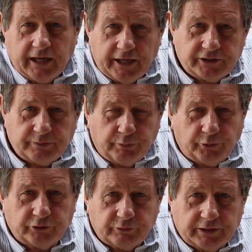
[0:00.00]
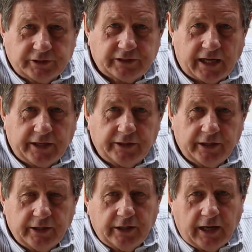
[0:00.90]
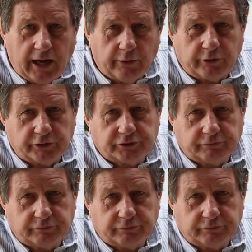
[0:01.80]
and it's important to understand how cost